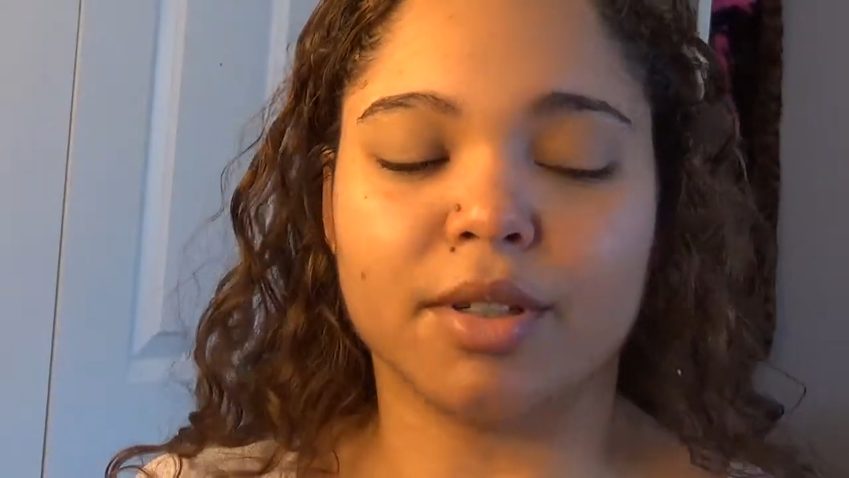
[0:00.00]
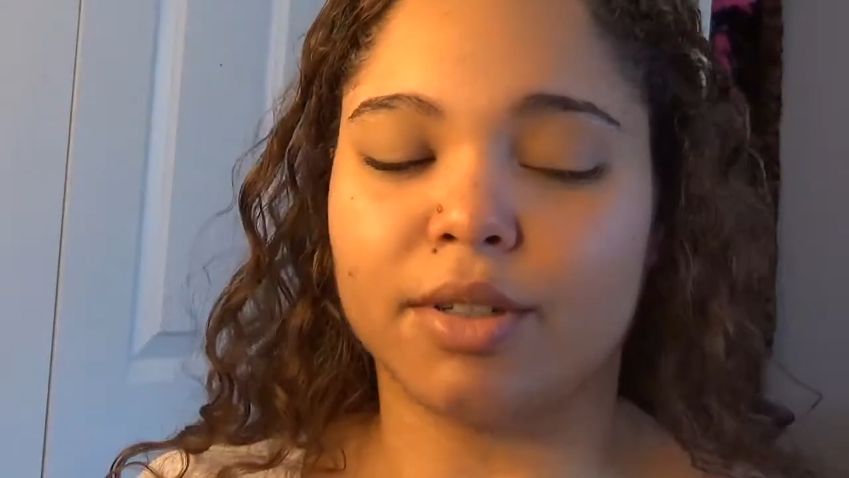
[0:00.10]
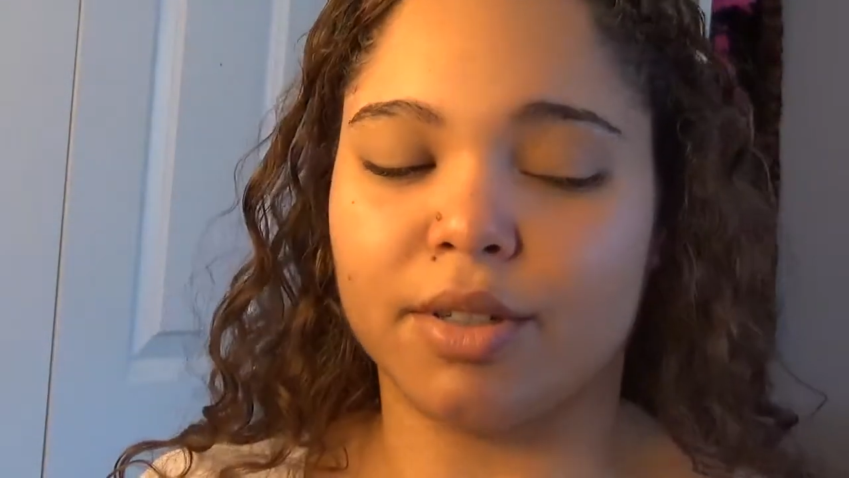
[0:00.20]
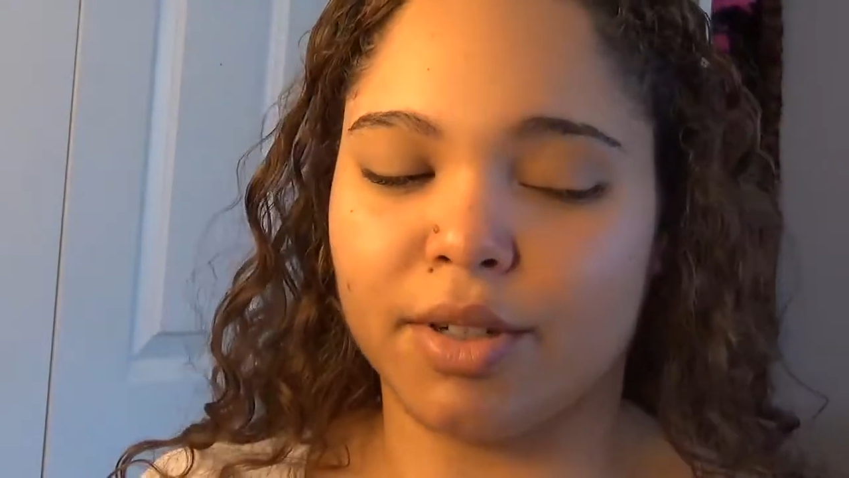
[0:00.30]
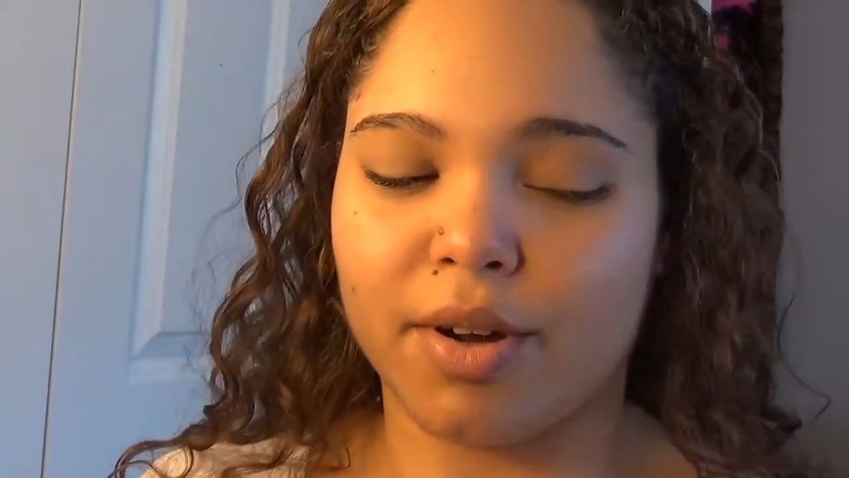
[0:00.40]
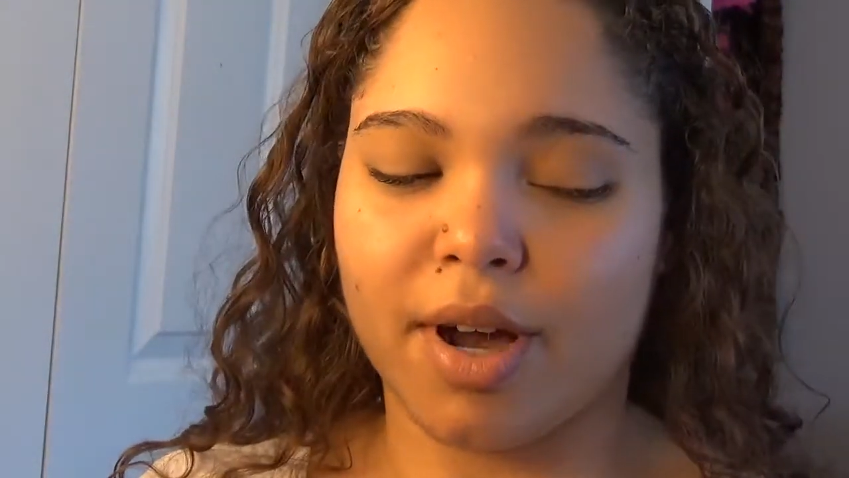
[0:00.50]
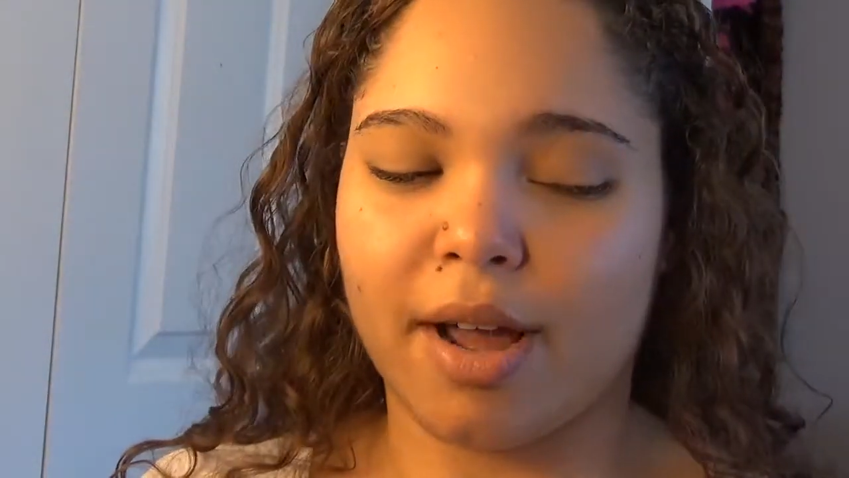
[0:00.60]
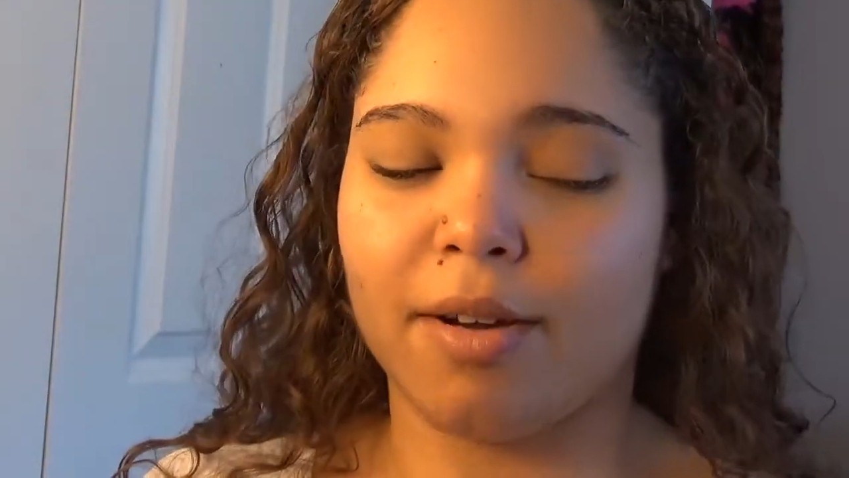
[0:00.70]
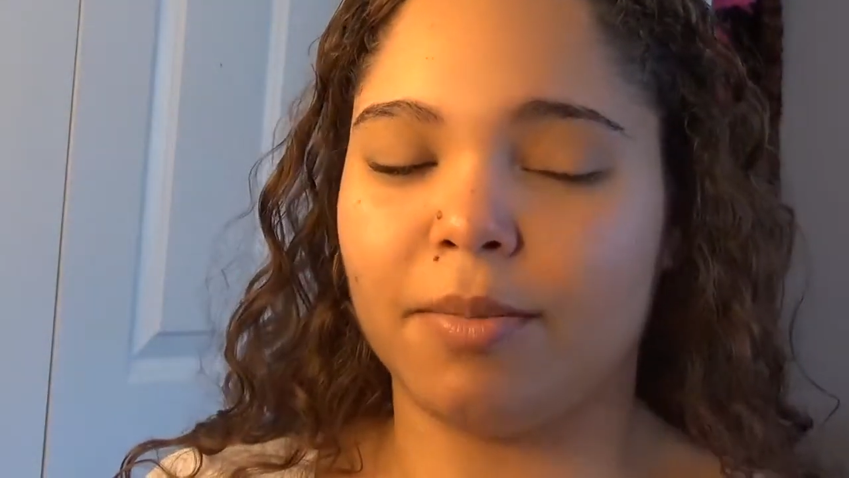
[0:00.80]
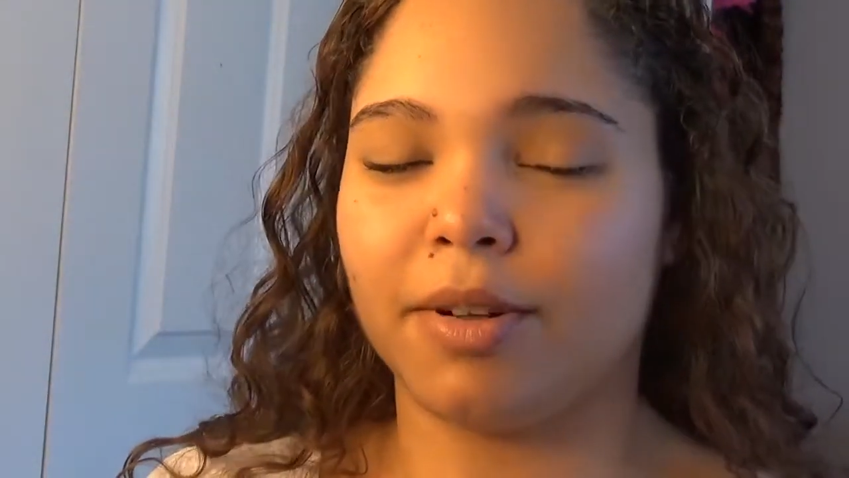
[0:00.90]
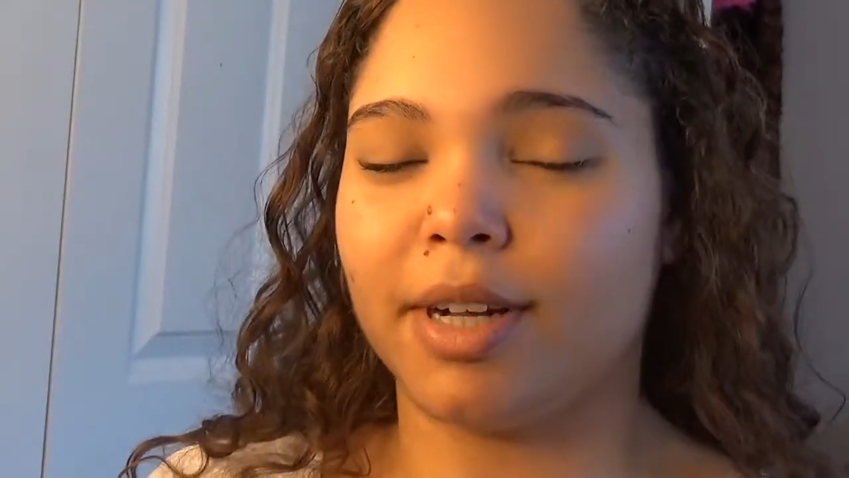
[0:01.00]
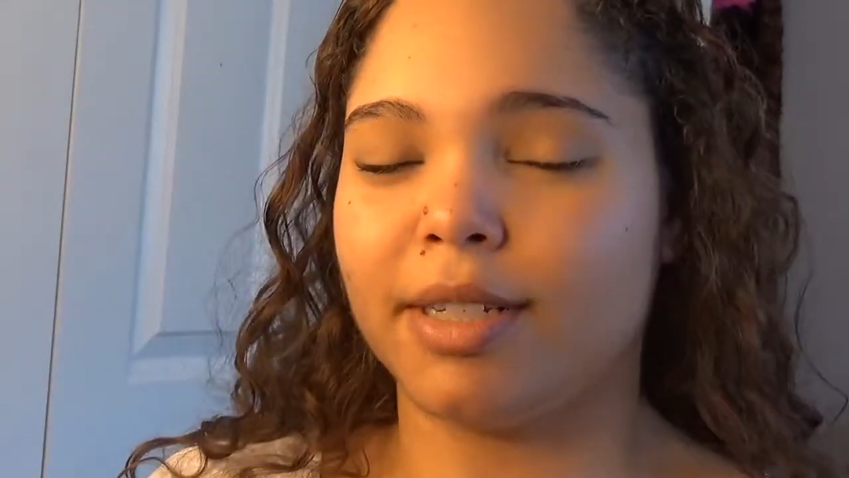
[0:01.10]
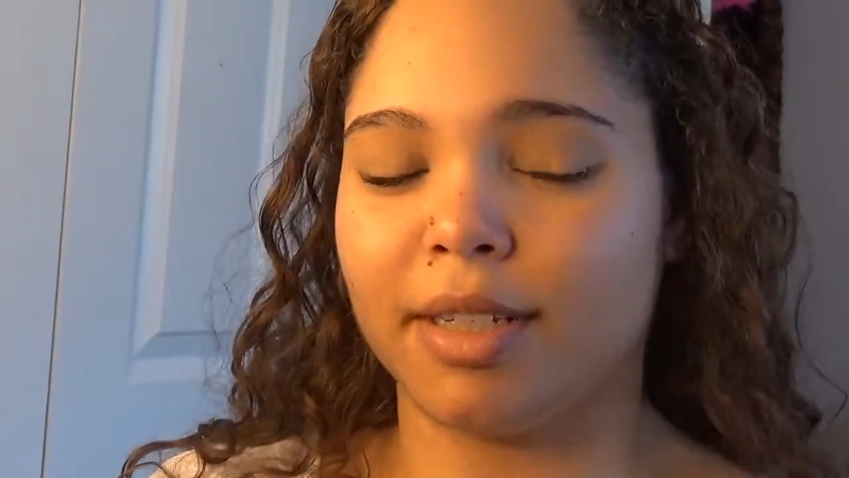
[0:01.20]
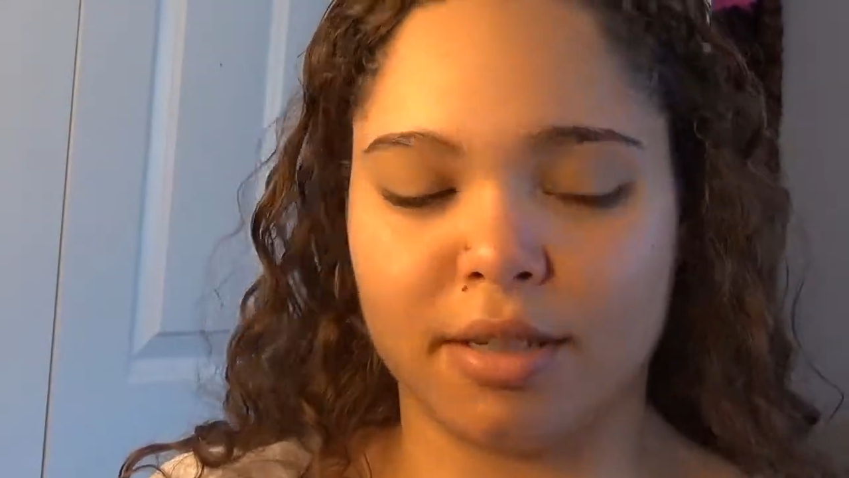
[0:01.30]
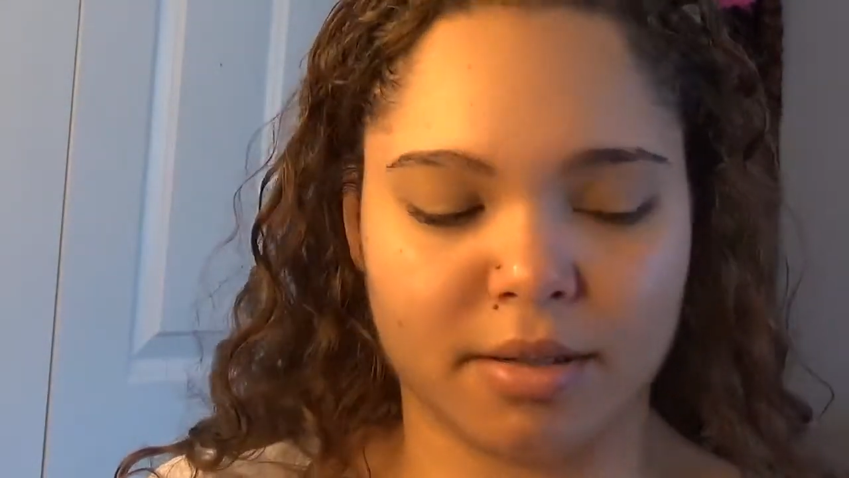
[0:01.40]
So I hope you guys,